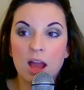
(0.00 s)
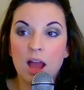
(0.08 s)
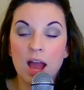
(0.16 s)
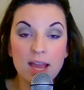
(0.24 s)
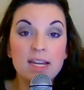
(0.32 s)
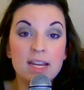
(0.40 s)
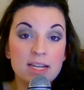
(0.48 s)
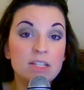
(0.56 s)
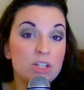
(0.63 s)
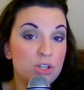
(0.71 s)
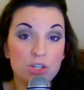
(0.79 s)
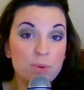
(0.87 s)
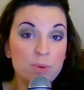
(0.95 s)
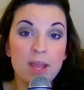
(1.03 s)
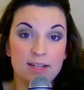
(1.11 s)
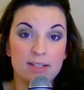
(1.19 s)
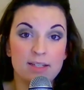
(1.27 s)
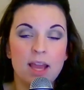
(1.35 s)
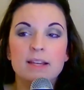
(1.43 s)
I need to do
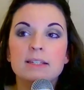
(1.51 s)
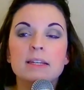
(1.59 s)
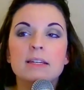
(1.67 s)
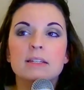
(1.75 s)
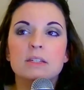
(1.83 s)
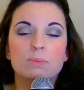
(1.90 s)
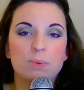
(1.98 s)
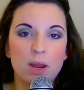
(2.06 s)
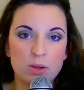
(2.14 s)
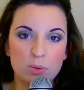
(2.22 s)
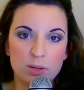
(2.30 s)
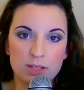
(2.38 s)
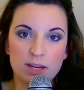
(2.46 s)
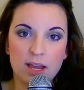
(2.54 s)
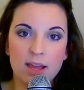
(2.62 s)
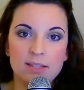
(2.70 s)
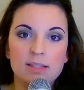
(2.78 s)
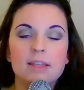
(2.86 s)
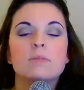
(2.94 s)
it. I need to
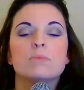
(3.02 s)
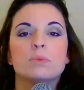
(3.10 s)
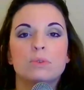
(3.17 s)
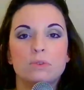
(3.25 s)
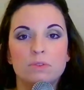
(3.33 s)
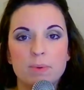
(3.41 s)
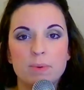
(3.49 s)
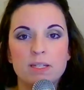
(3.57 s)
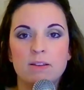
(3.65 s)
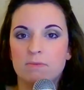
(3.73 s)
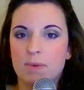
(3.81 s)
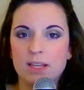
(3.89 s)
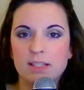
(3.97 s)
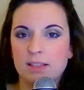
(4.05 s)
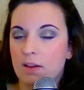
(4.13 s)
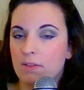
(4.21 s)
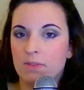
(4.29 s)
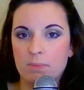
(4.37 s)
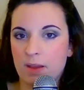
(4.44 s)
prioritize the improvement of
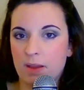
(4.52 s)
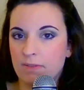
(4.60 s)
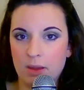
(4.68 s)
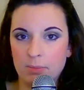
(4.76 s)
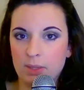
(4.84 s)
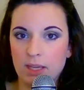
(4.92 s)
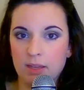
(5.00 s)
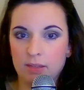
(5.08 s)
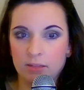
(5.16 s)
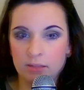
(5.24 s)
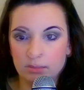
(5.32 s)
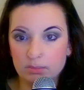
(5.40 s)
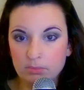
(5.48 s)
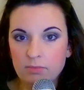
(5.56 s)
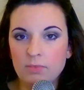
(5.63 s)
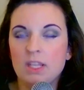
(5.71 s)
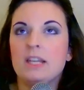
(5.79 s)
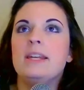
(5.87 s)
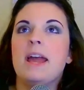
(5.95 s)
myself and my family.
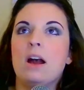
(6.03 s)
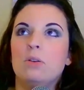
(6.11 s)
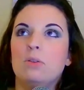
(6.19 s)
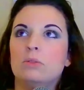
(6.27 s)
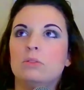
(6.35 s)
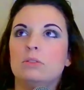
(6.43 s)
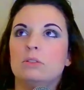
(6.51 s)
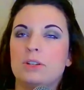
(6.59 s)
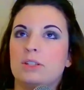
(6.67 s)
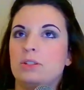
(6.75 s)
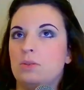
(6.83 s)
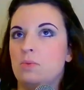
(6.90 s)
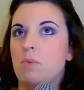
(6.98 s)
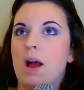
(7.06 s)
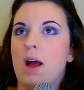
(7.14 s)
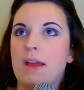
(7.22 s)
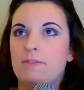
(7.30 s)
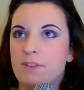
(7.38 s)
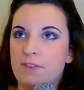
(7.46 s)
Now, Krista,
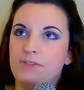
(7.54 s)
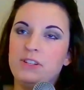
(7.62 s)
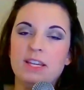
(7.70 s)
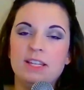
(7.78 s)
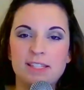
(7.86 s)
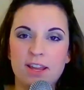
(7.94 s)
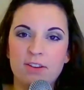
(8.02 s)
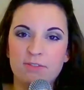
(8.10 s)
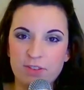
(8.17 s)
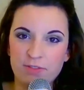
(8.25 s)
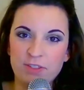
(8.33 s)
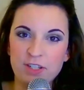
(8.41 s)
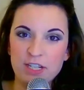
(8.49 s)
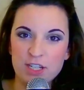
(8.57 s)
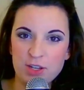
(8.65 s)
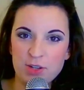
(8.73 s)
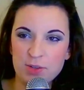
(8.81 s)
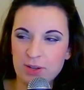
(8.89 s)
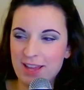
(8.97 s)
why 50 instead of
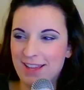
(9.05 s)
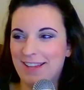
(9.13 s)
52?